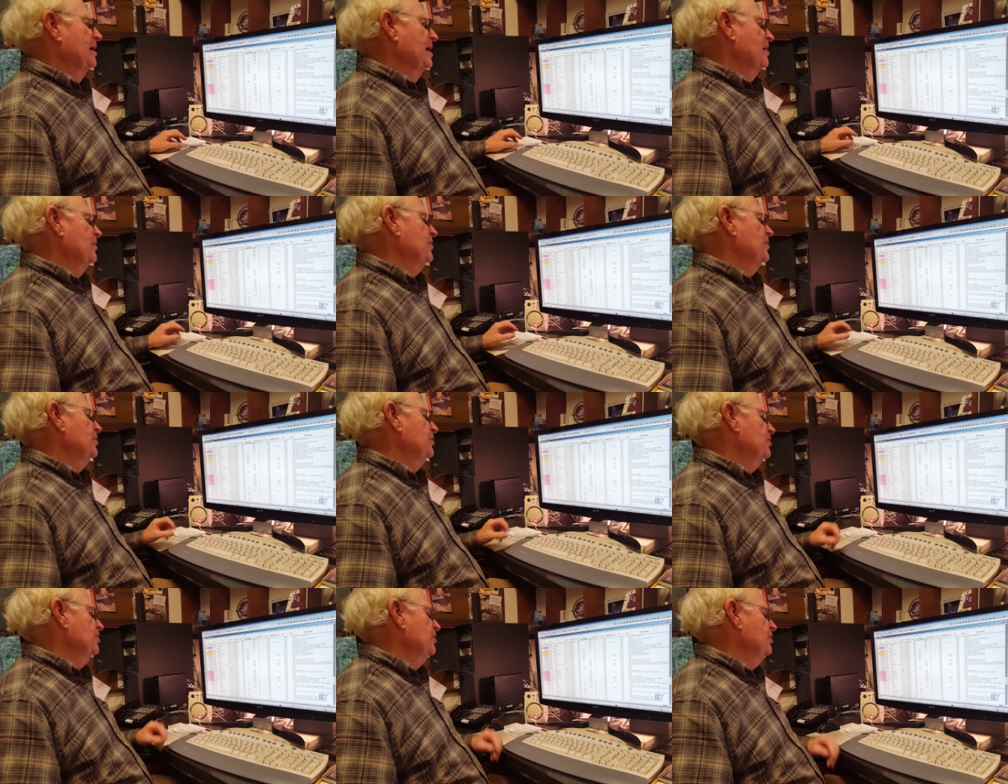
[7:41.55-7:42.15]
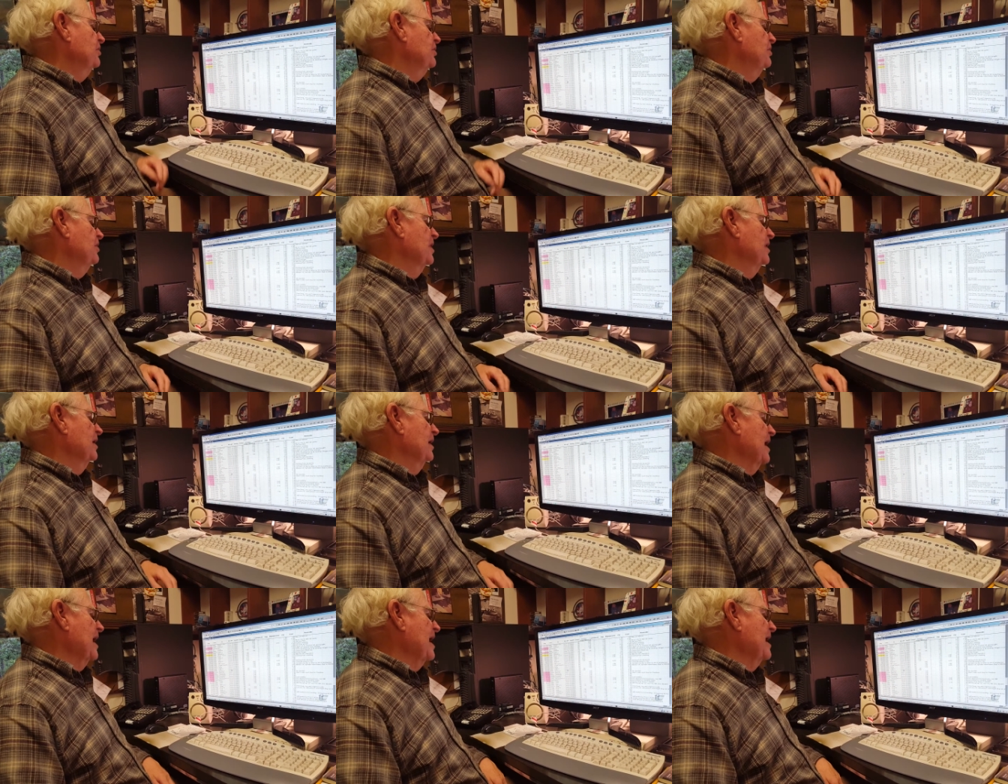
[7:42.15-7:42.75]
MU2,
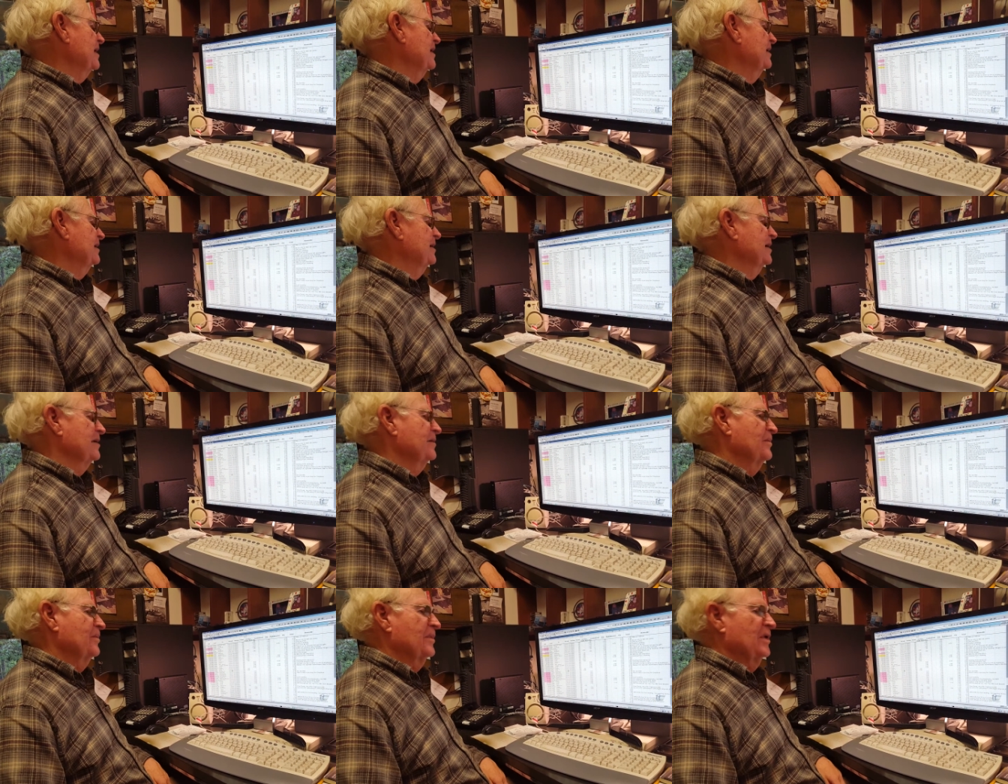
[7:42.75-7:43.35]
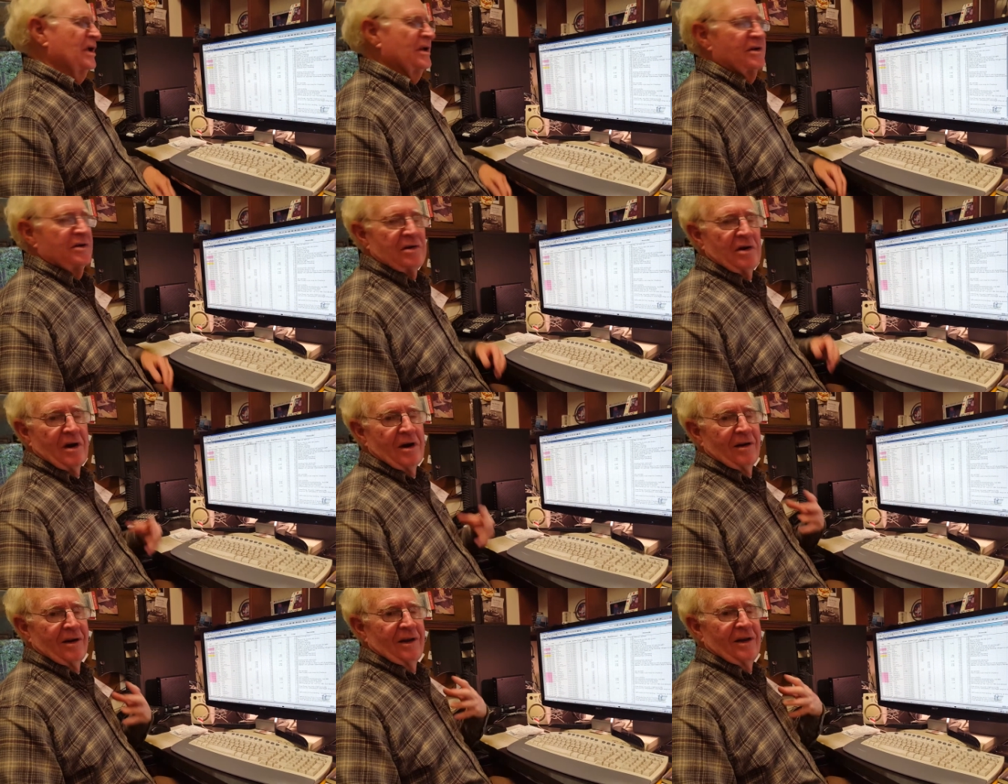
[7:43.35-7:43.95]
and landed, and
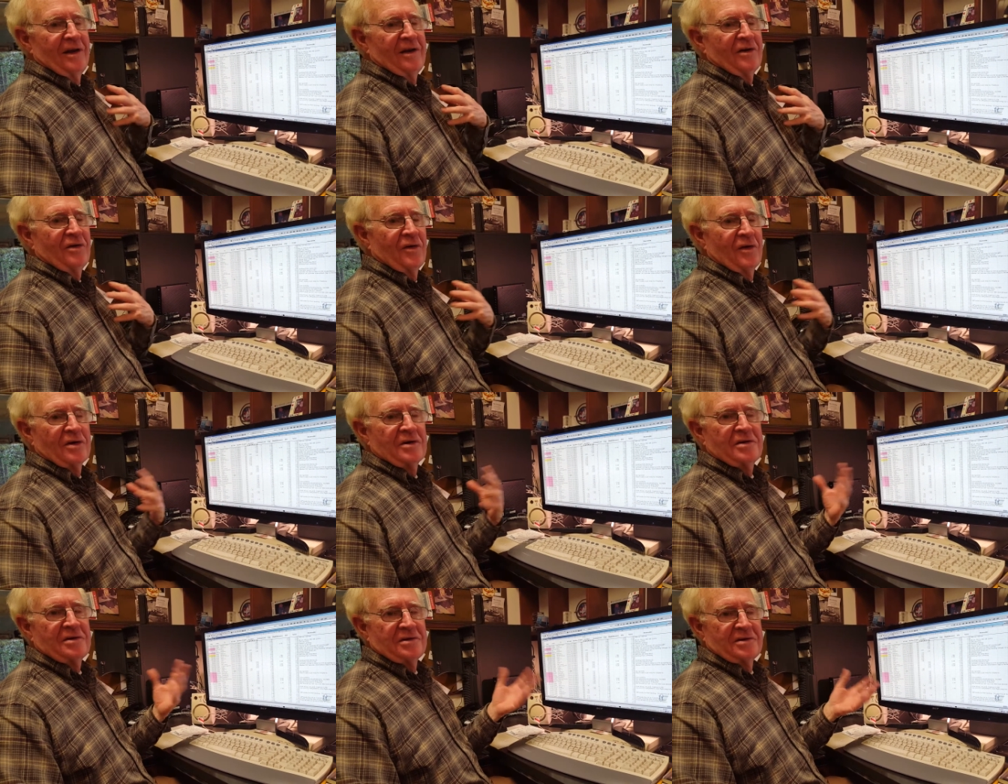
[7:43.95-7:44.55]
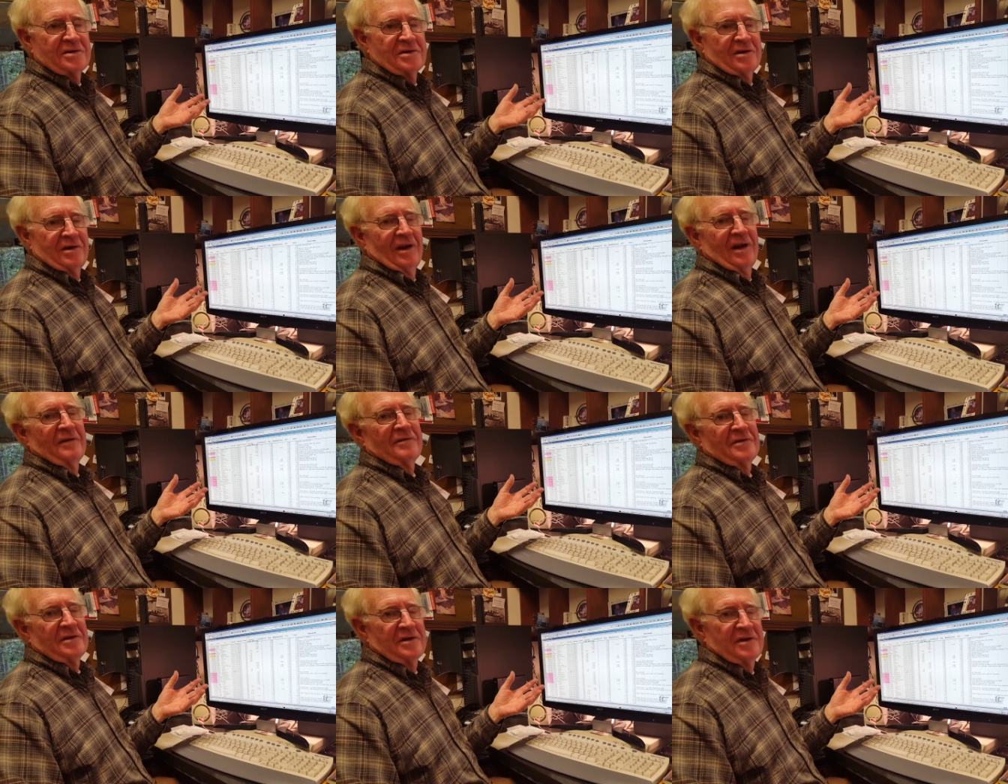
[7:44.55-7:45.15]
Charlene, of course,
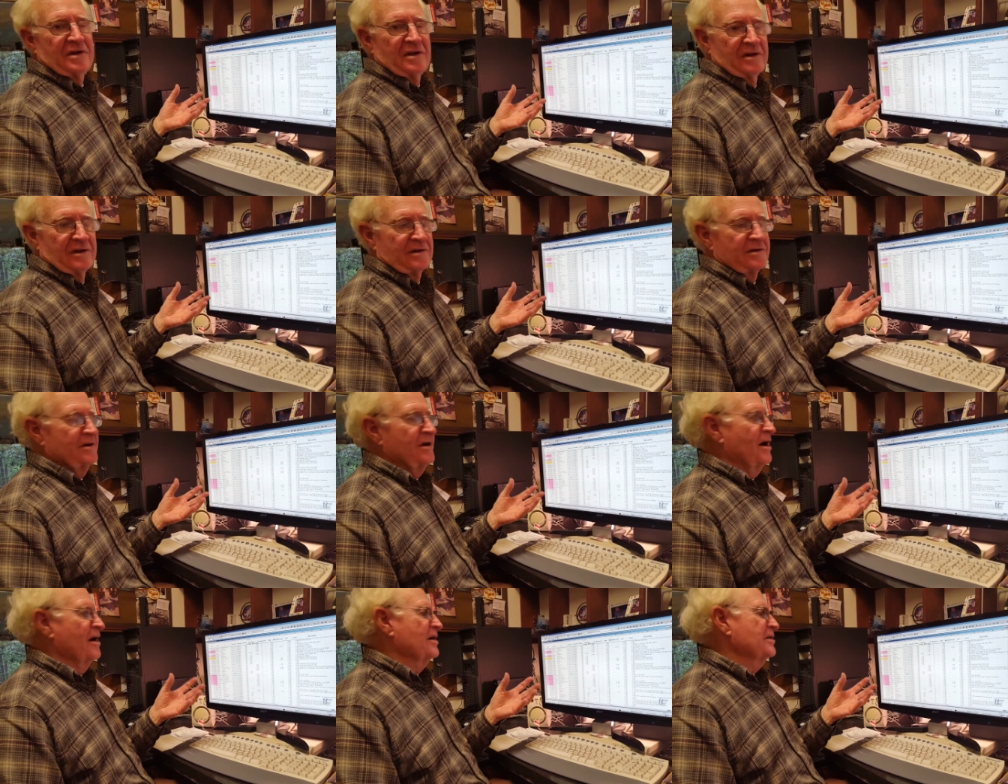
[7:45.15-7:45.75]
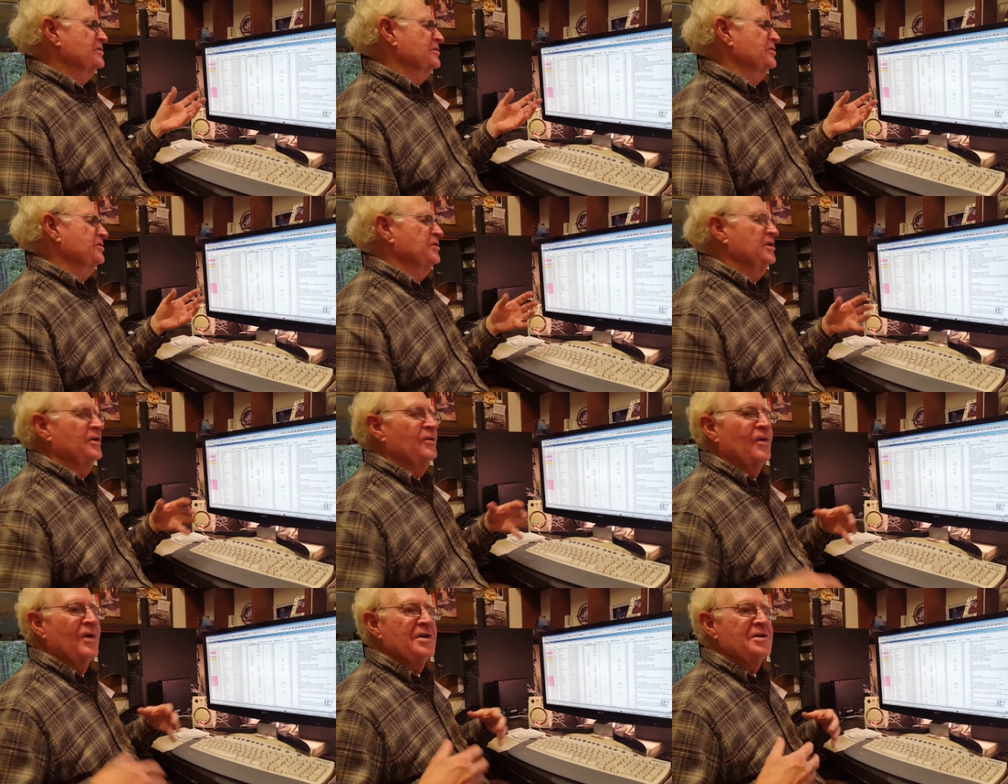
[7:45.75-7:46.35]
loves to see the stars, and
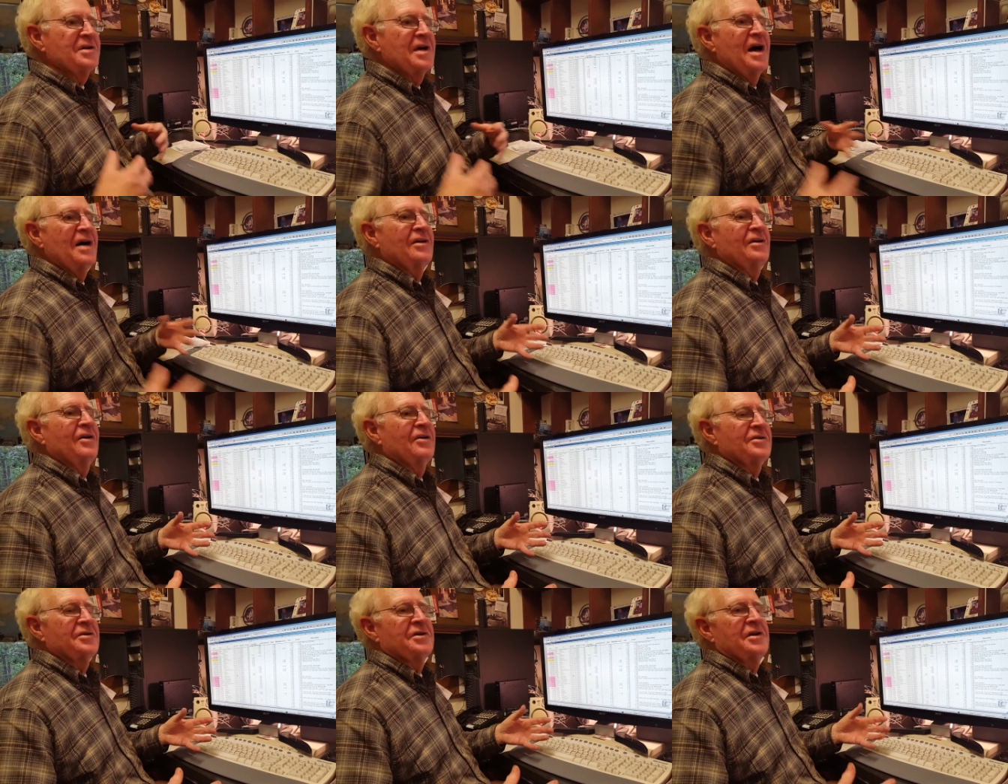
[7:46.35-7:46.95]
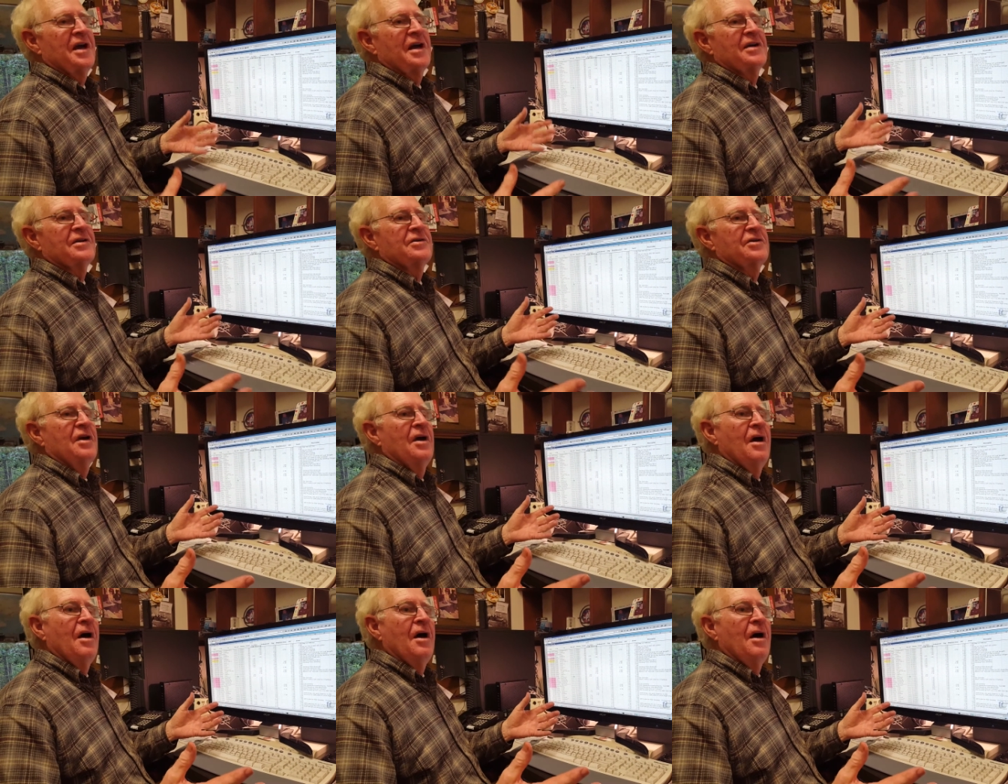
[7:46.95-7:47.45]
she runs out there and says,